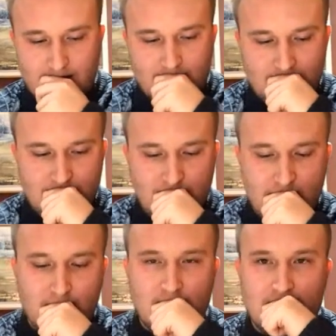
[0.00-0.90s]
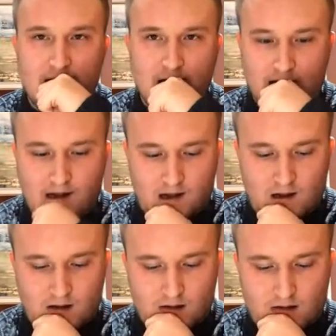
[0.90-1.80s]

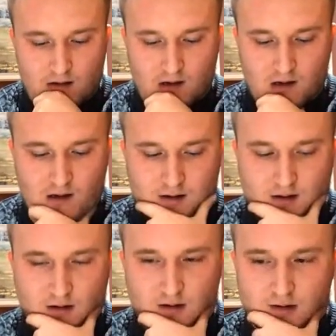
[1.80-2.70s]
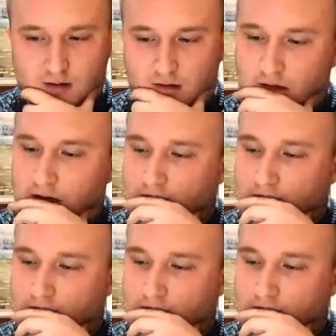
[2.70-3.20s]
This person isn't speaking.